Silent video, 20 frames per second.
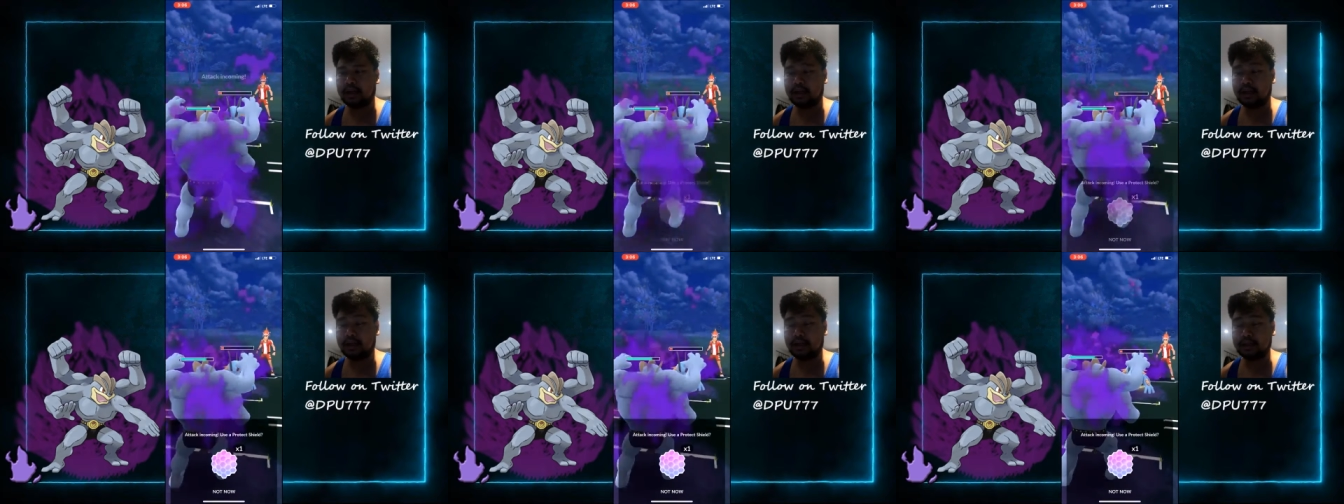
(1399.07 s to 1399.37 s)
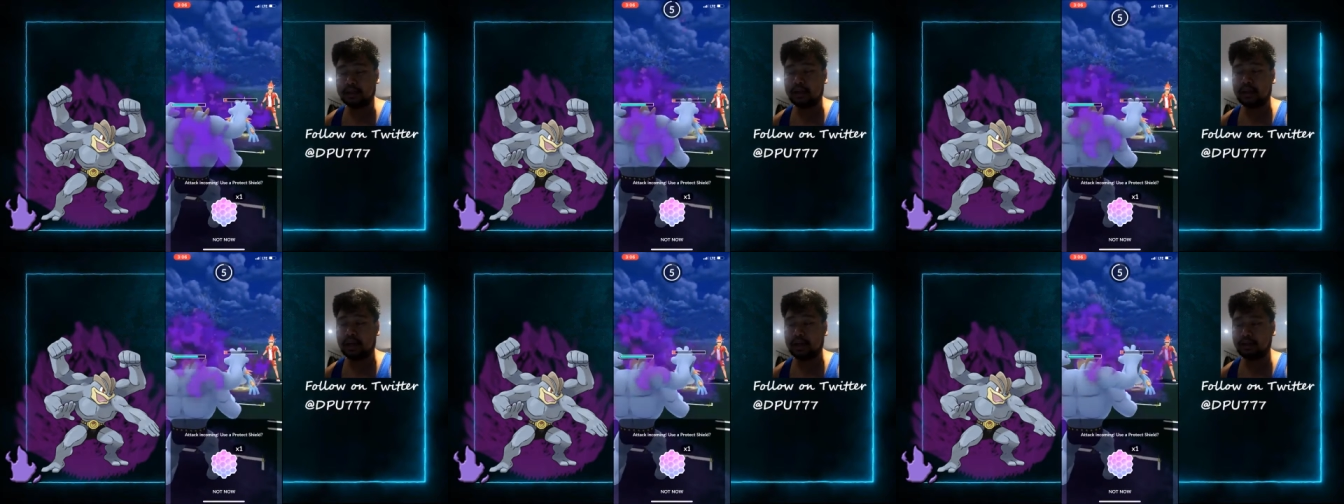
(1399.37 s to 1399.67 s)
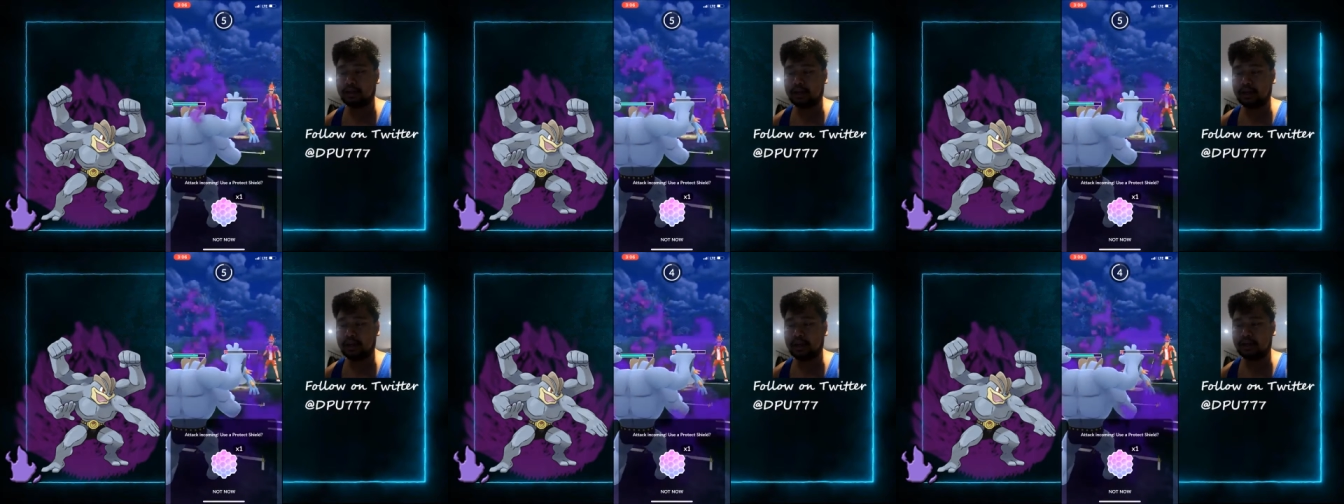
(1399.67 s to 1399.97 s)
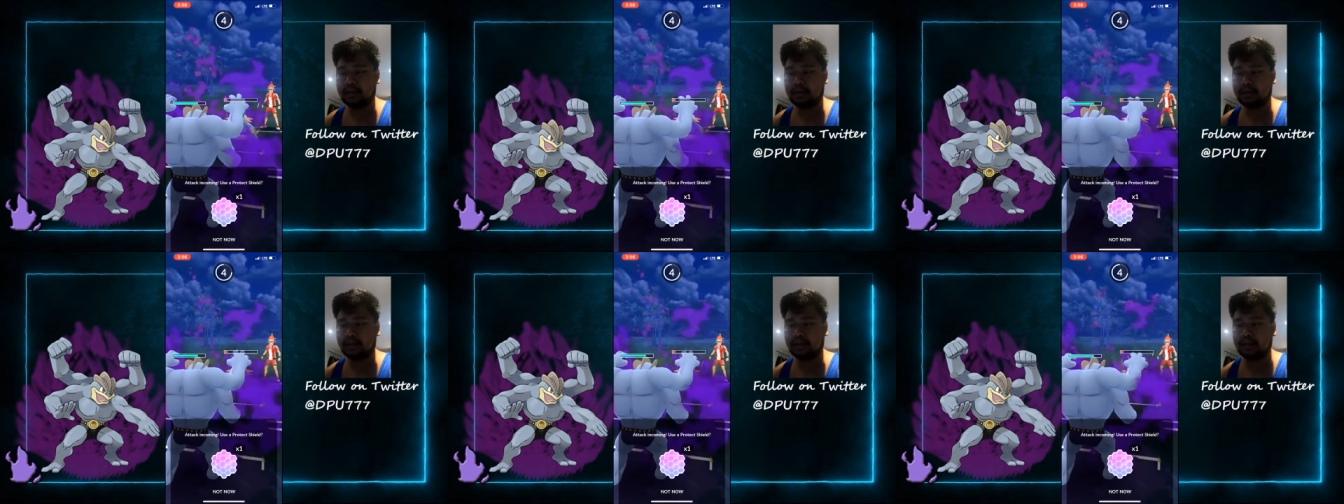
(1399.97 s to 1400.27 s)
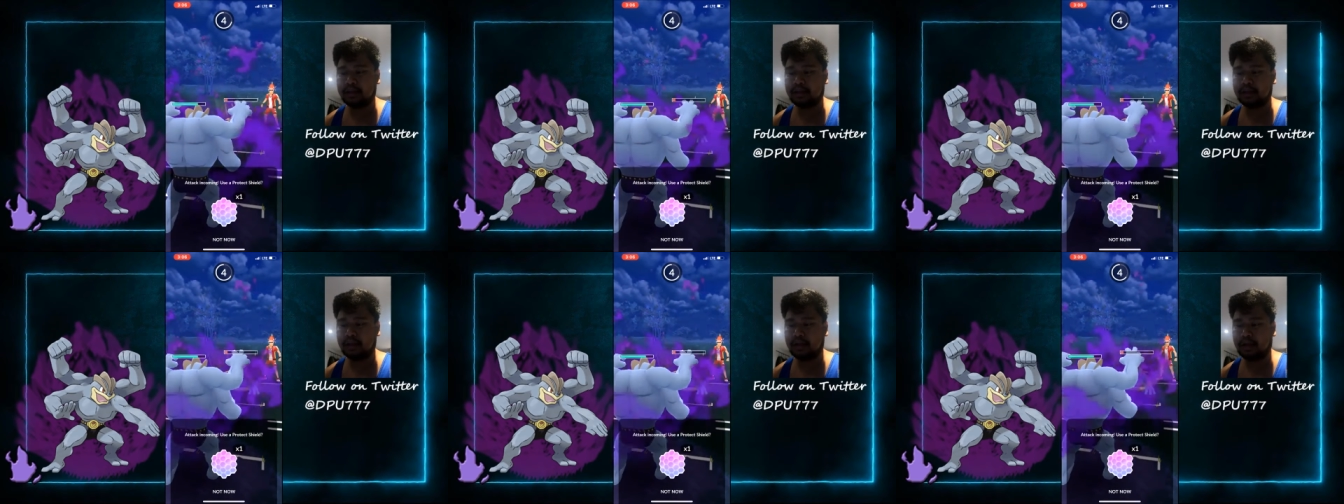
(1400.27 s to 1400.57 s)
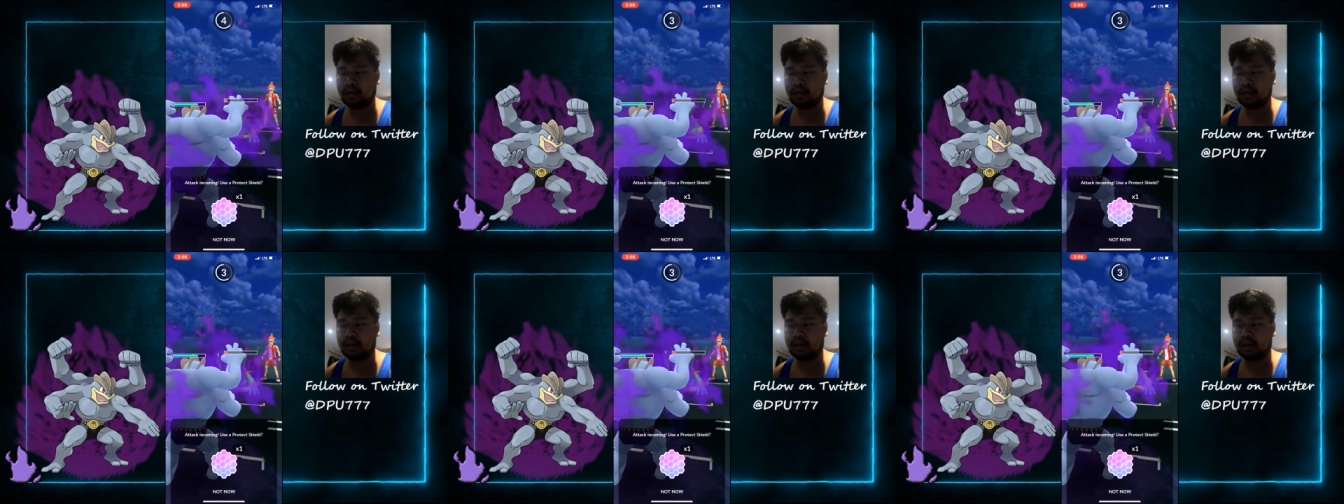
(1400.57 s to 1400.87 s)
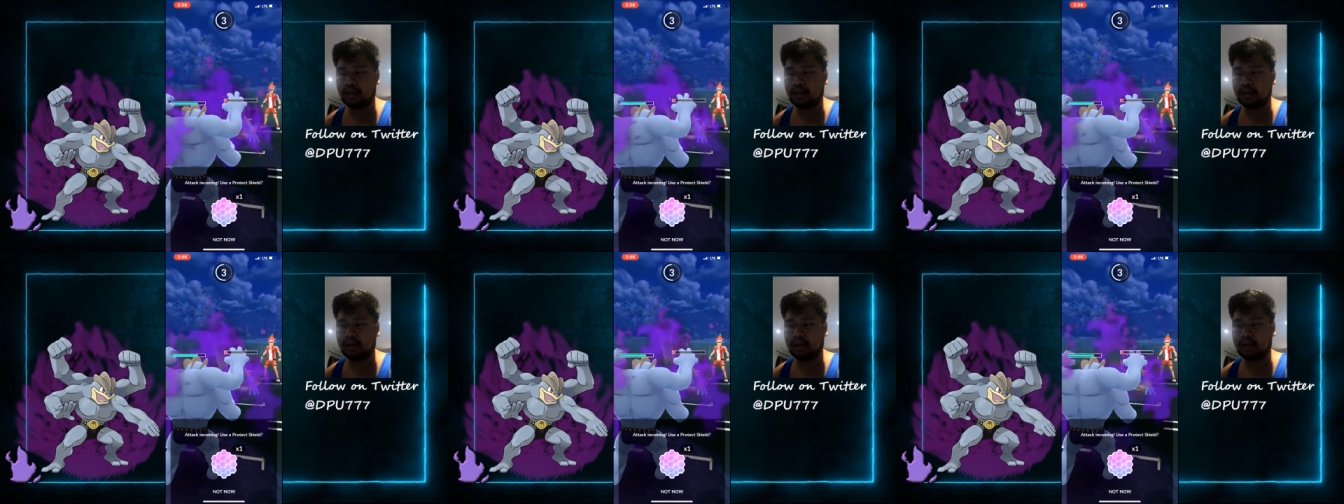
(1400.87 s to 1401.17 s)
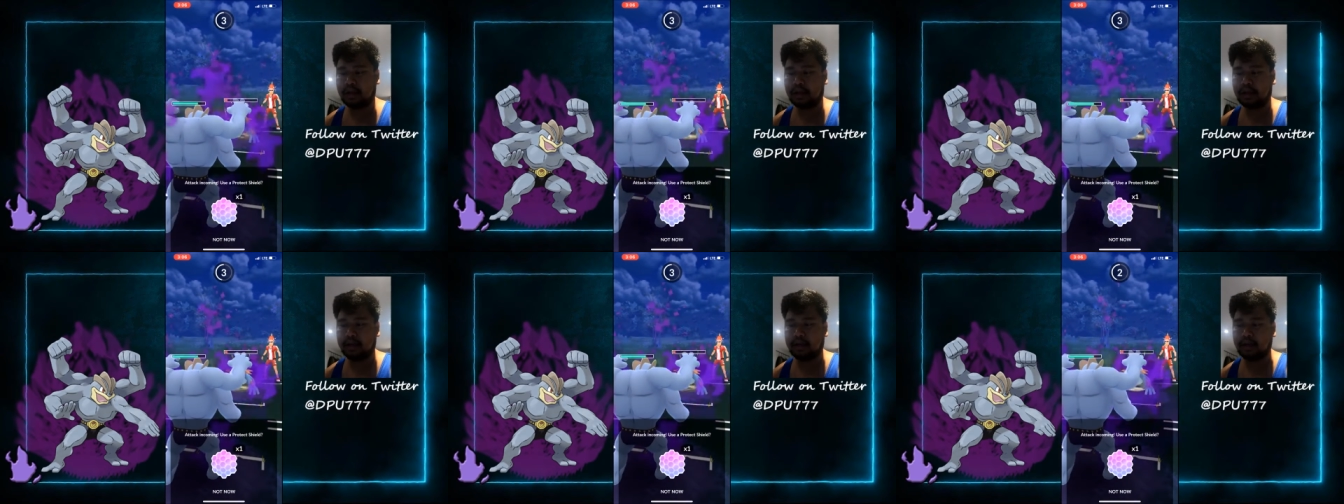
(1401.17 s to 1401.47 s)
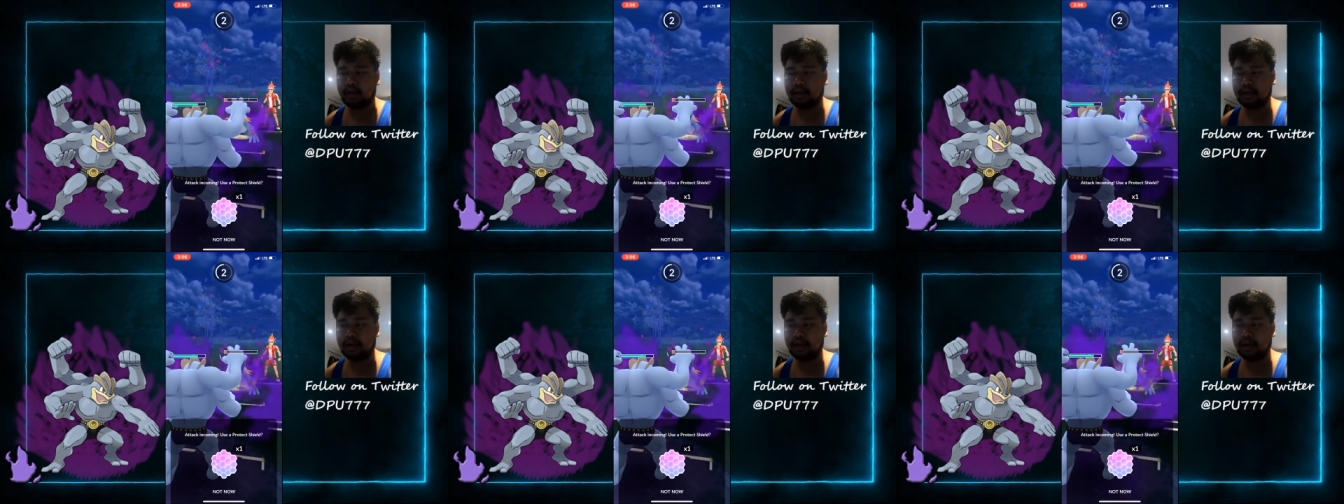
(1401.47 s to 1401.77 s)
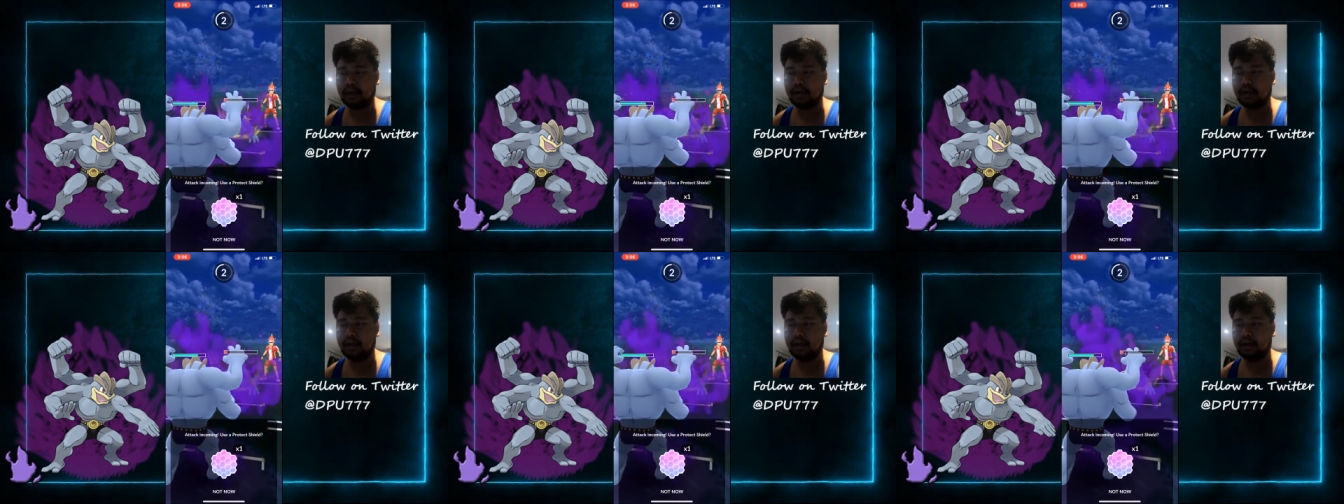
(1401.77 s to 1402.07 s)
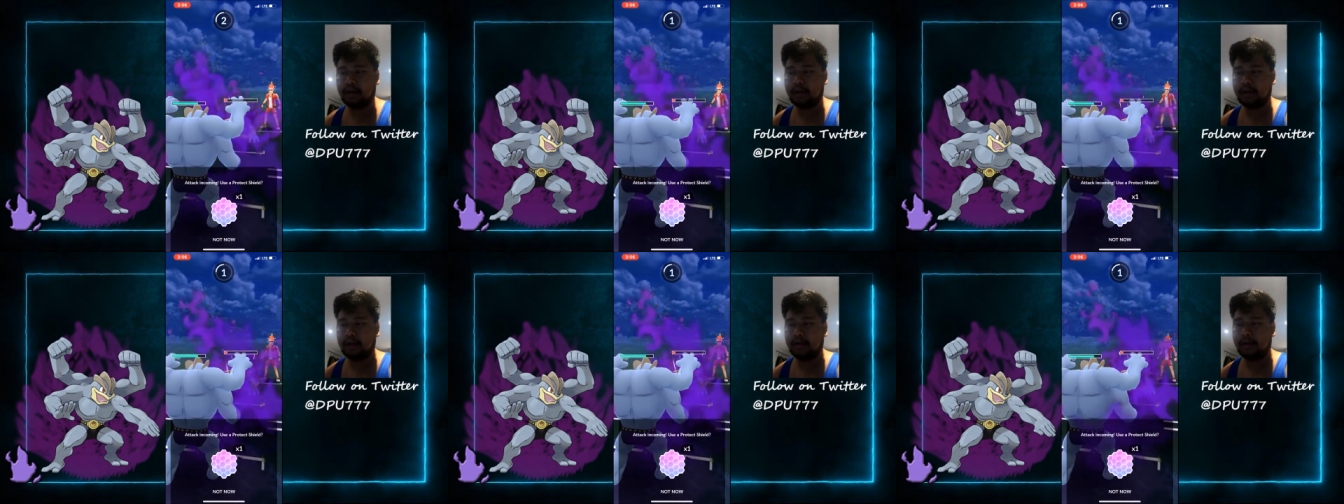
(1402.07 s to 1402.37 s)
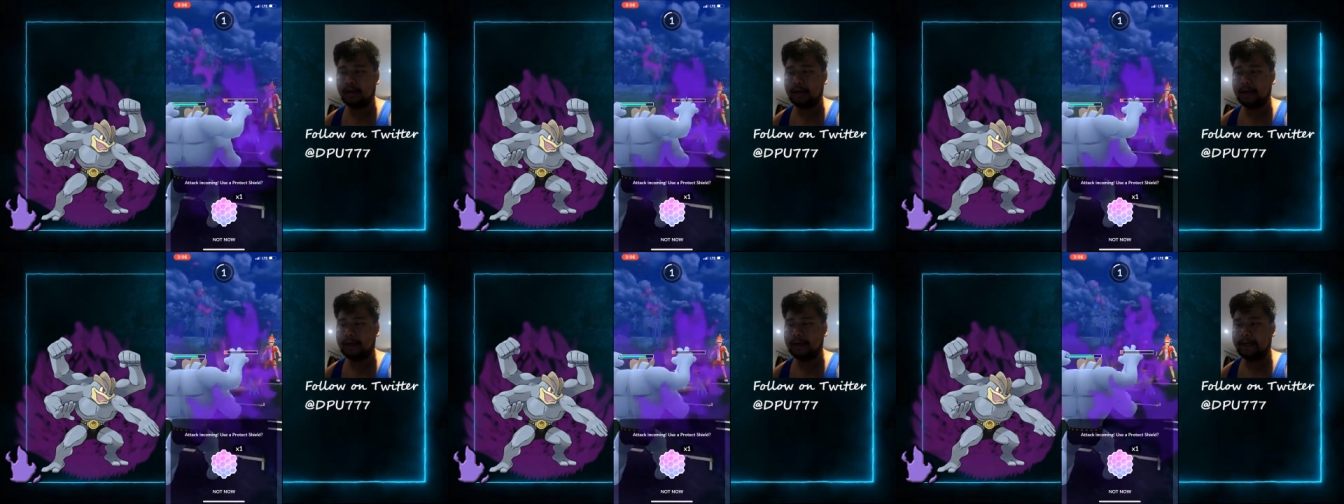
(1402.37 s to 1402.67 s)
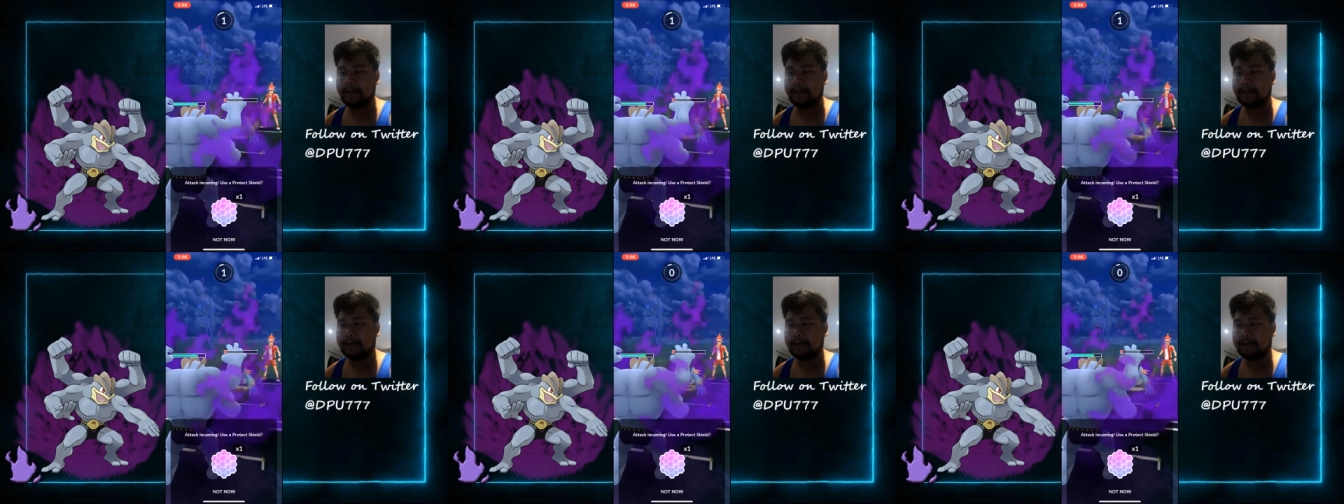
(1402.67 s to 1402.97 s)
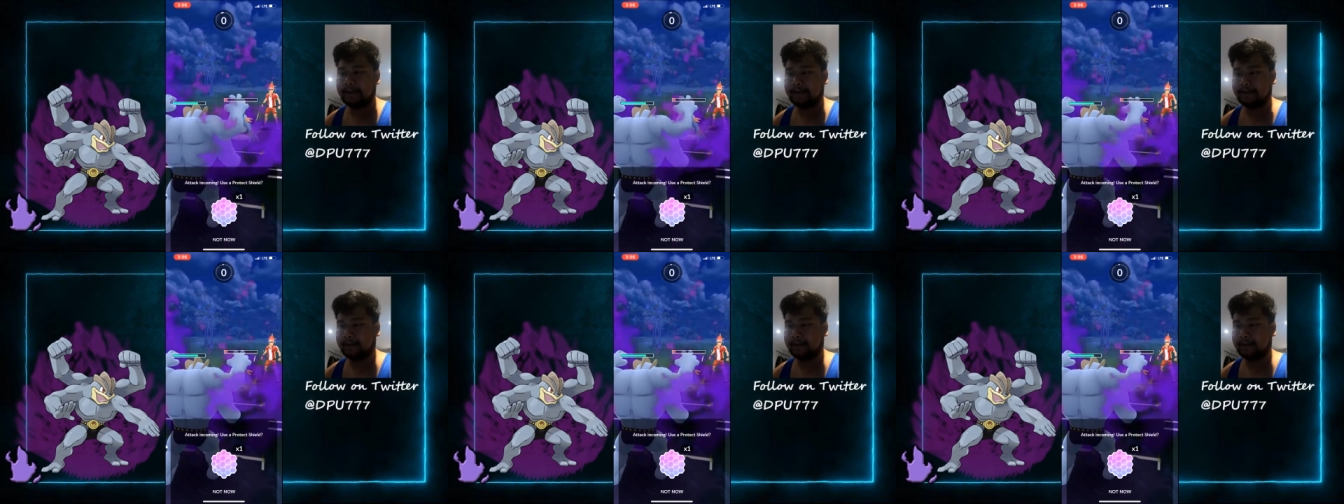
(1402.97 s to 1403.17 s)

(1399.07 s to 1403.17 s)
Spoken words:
this Hydro Cannon does not KO me, and